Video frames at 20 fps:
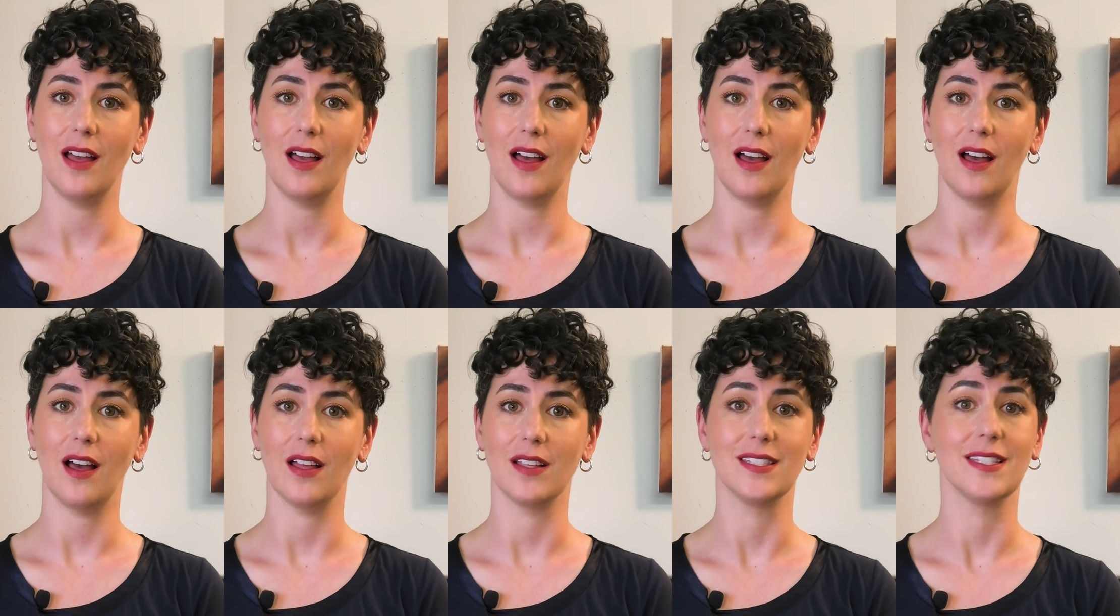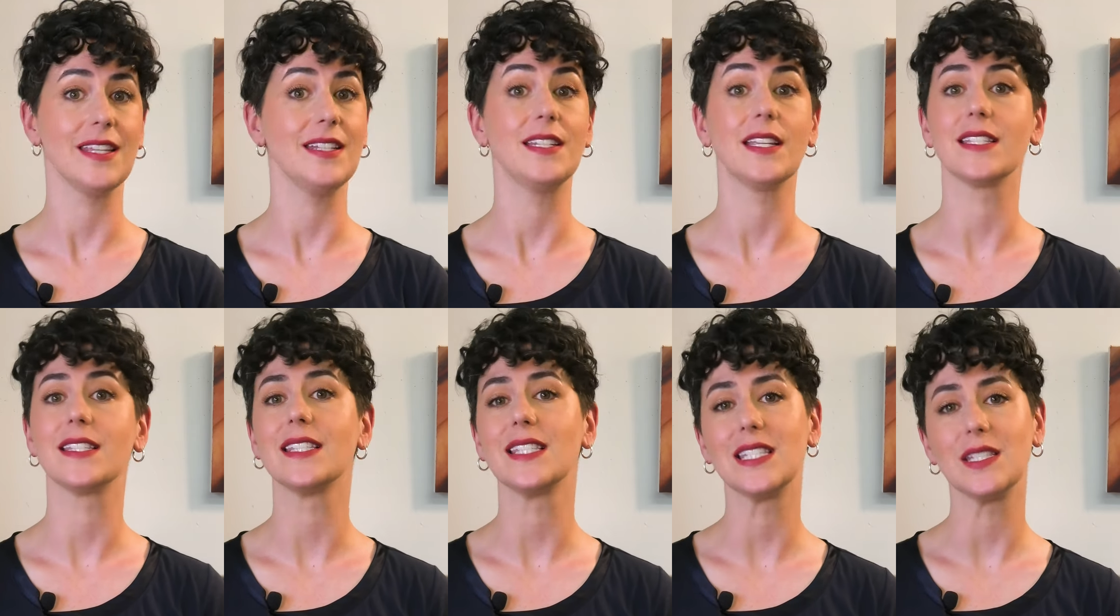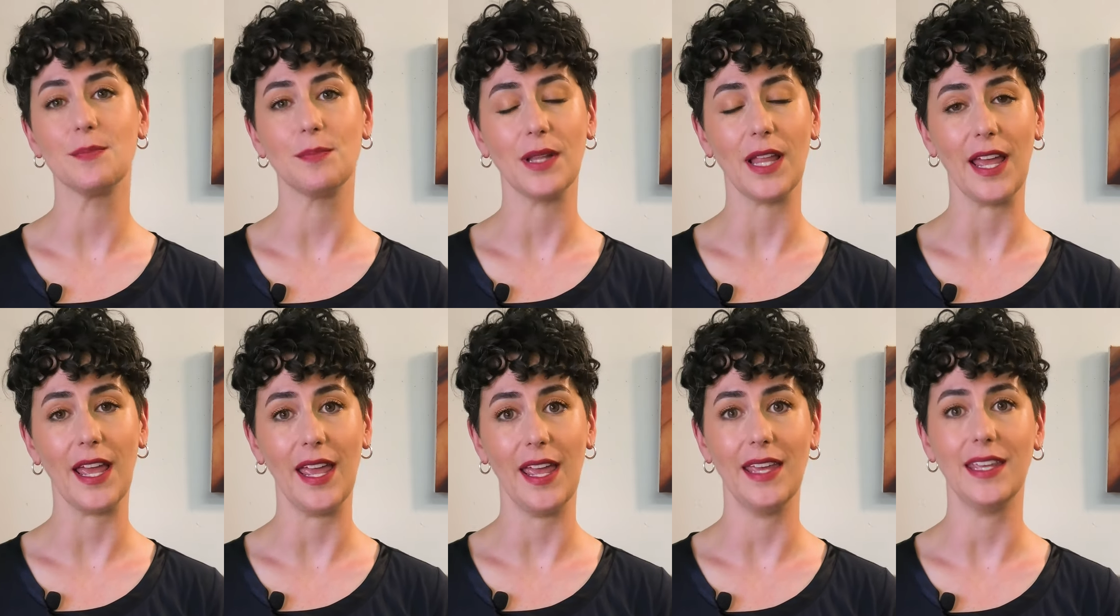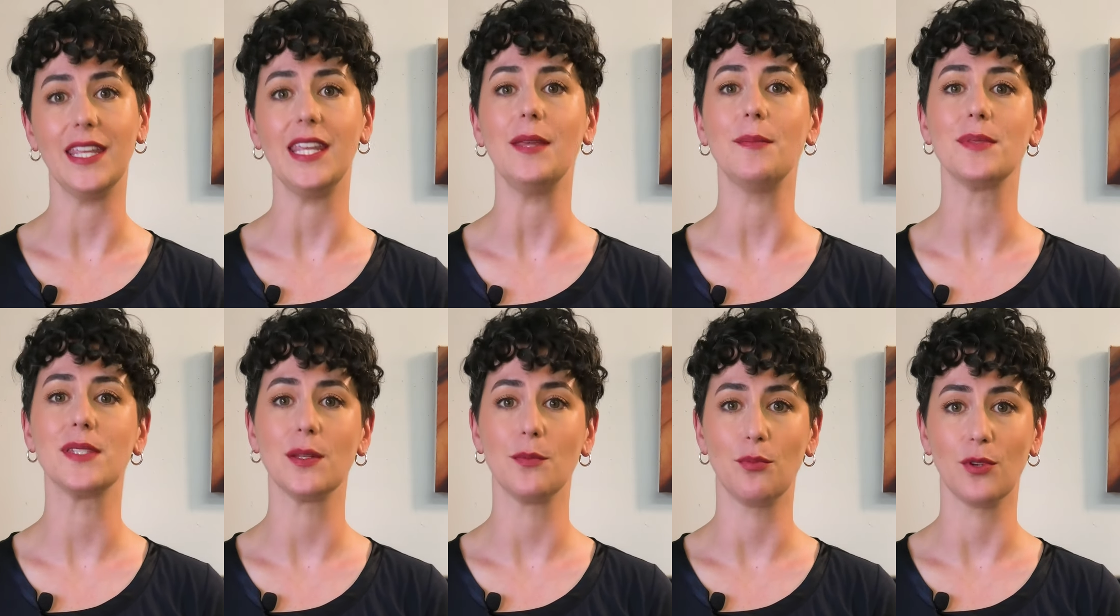uh, say doesn't splay,
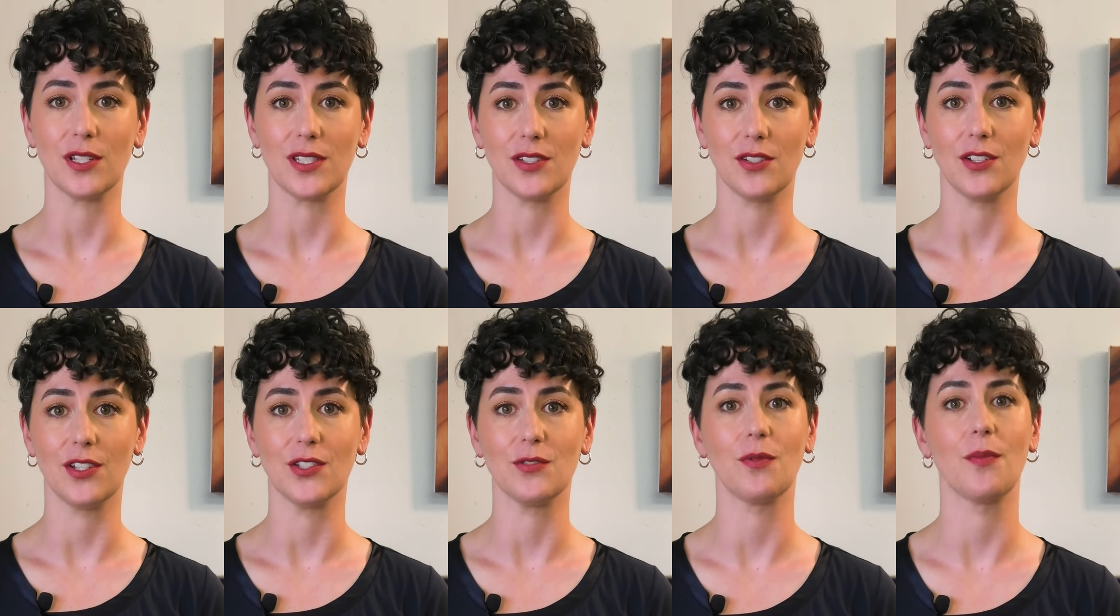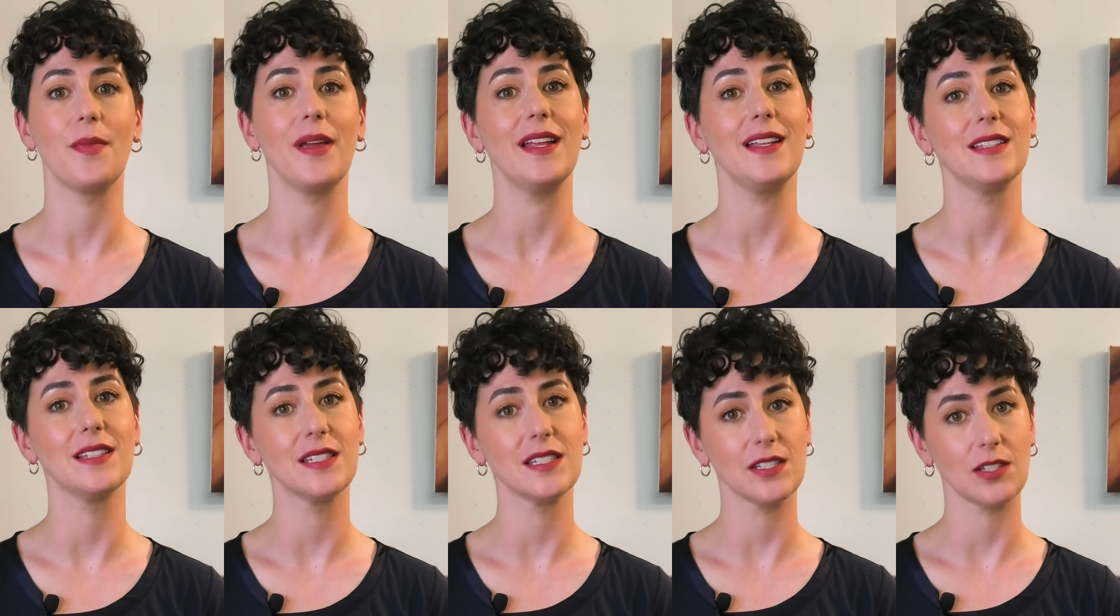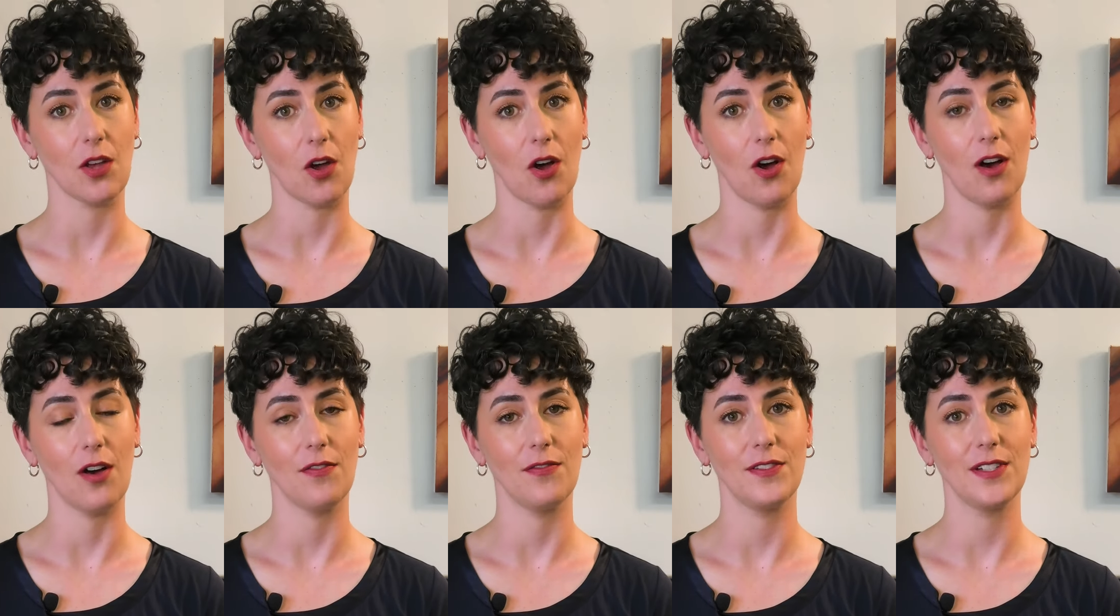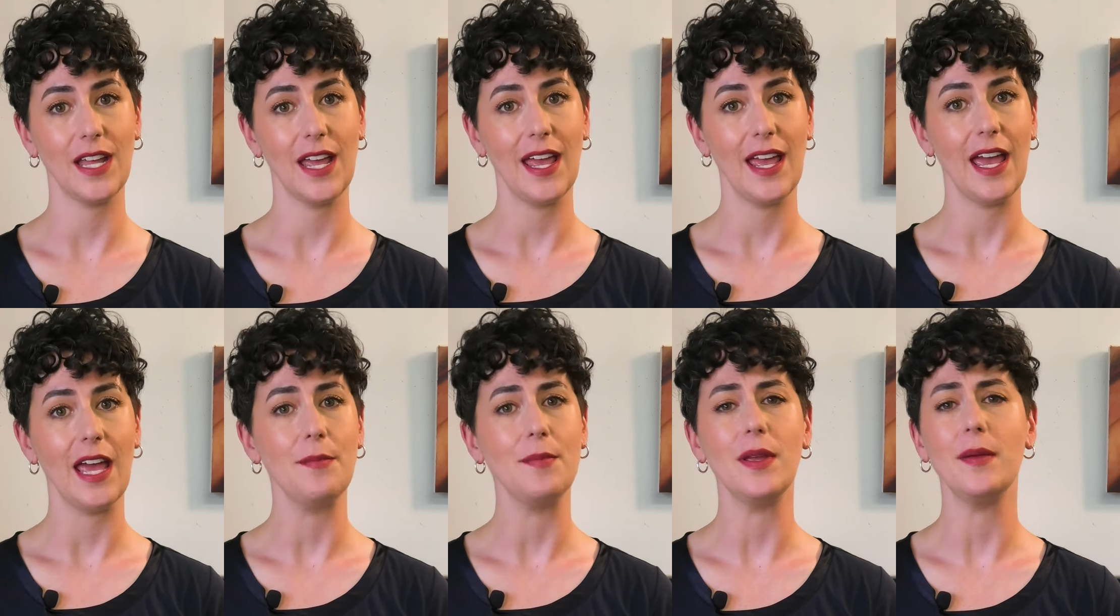keeps the bristles, remains soft,
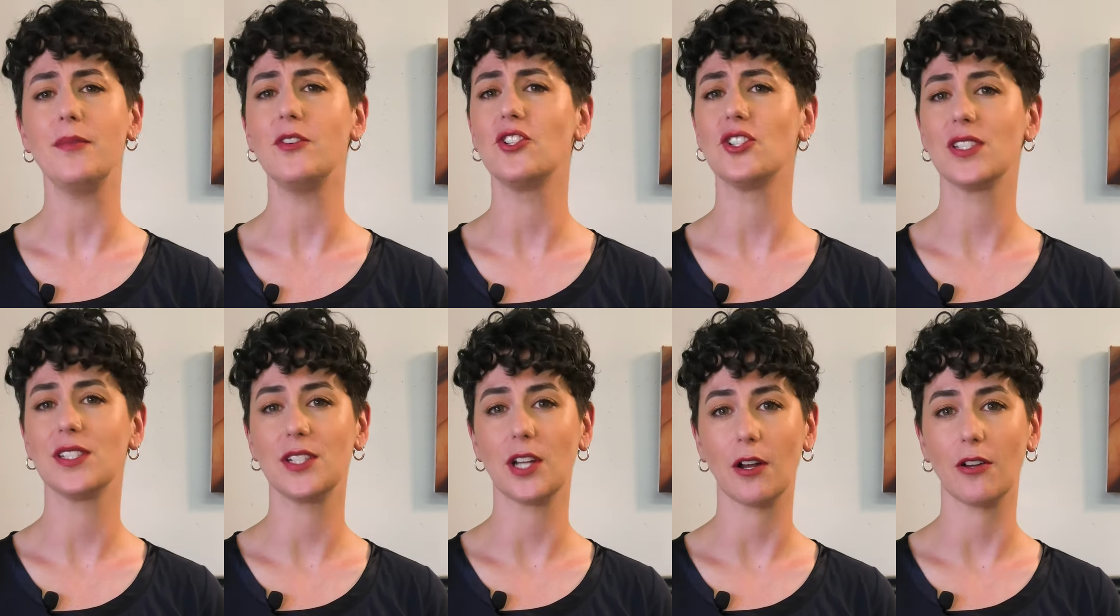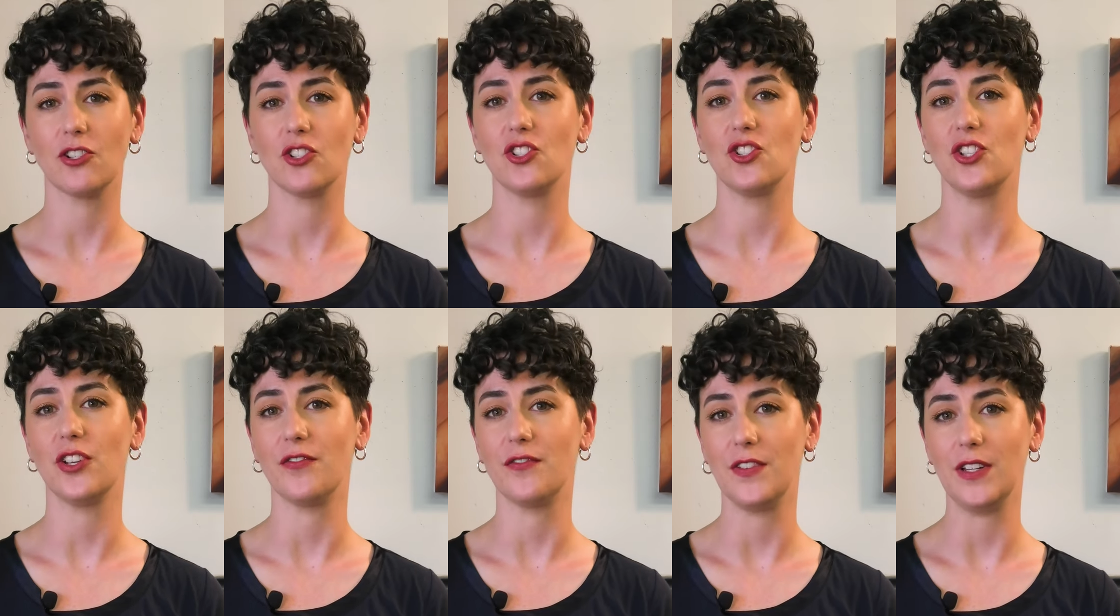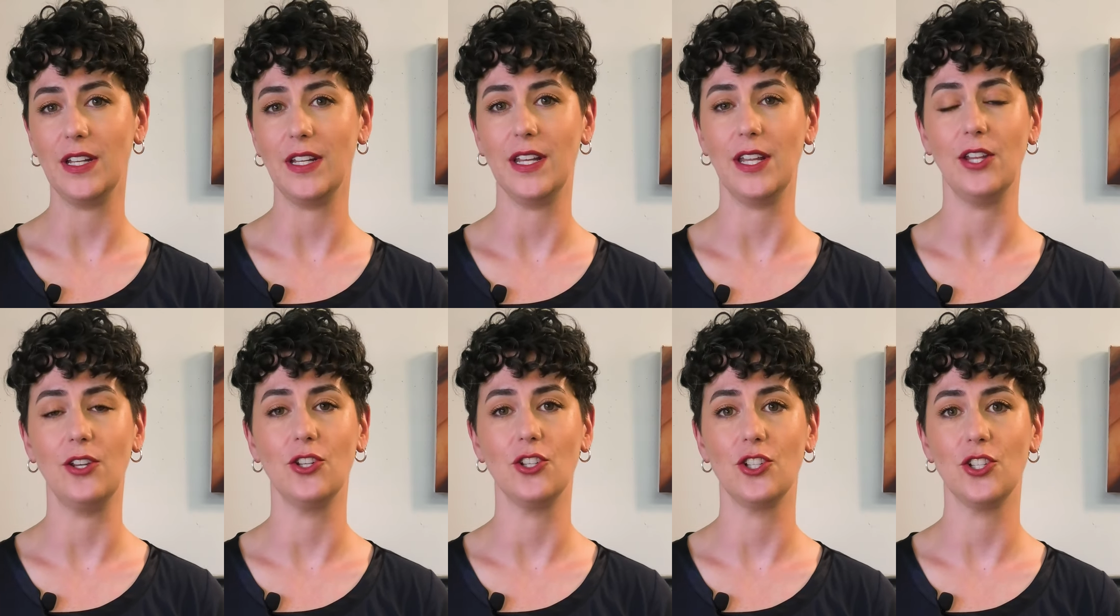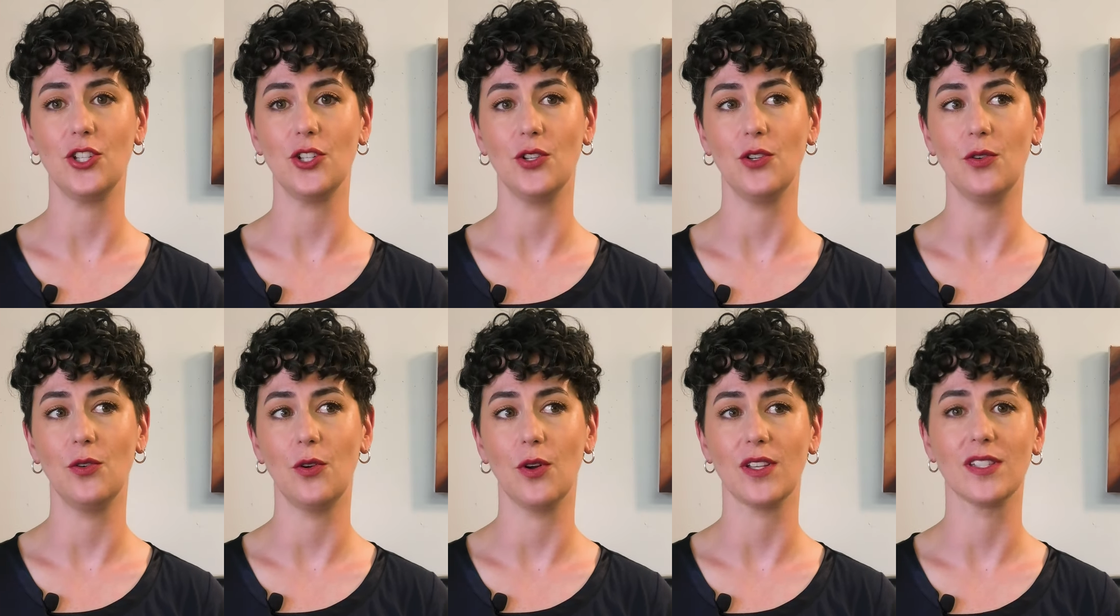and maybe just starts shifting
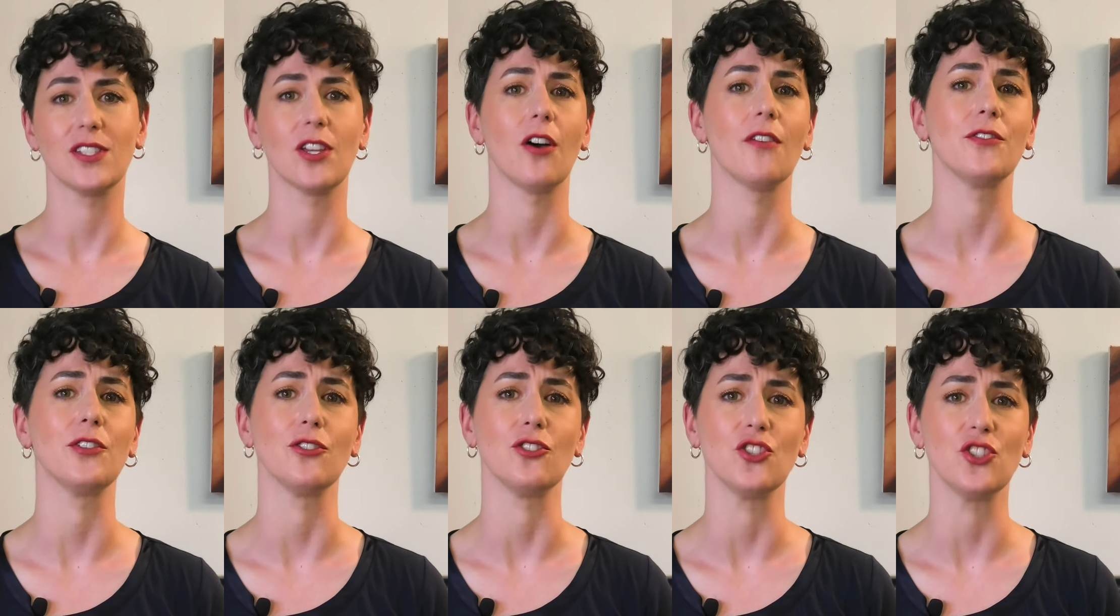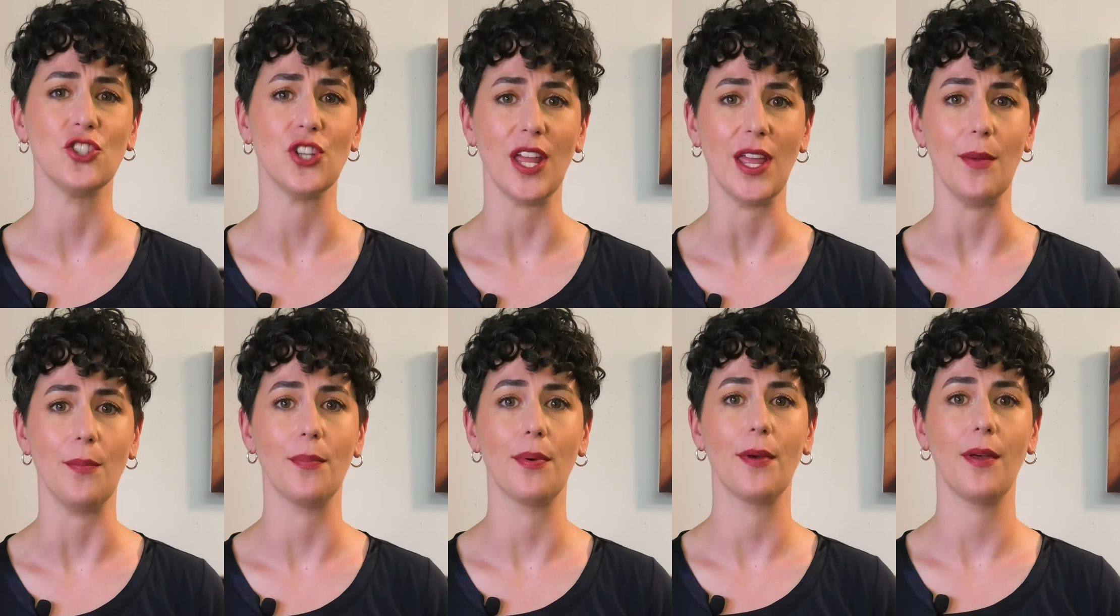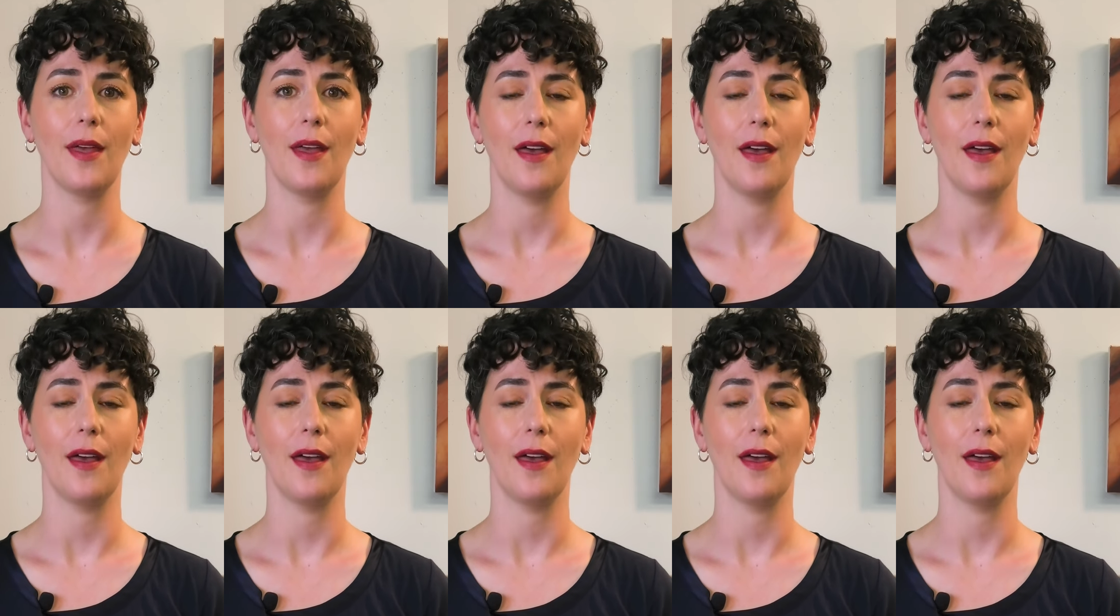into a softer shape,